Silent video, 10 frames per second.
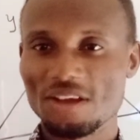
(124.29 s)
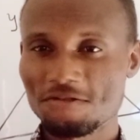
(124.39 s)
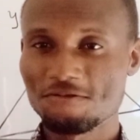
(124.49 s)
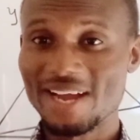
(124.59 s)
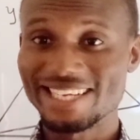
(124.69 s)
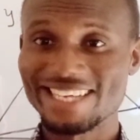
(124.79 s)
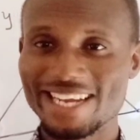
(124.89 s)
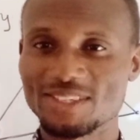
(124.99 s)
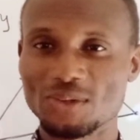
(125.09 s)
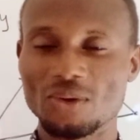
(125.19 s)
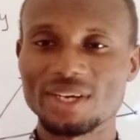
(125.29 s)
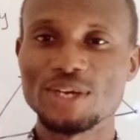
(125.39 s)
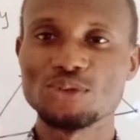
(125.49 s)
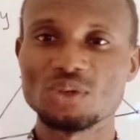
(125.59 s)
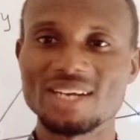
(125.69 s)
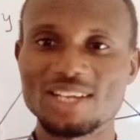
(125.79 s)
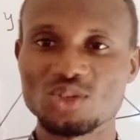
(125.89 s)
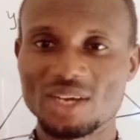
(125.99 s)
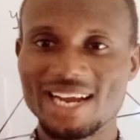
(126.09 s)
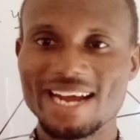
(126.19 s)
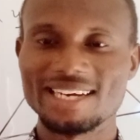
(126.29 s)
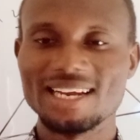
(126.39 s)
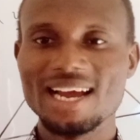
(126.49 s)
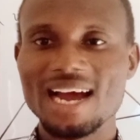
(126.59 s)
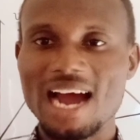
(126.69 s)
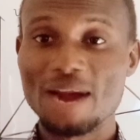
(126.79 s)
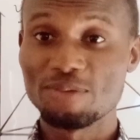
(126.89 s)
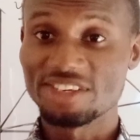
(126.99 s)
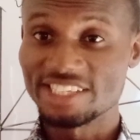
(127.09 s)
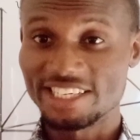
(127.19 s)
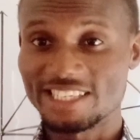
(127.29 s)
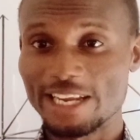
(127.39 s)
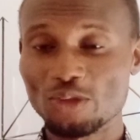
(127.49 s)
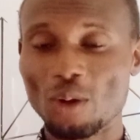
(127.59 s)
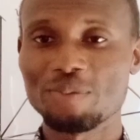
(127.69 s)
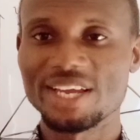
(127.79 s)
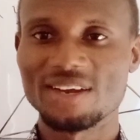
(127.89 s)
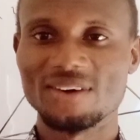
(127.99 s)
vectors, okay, so that you can appreciate the topic,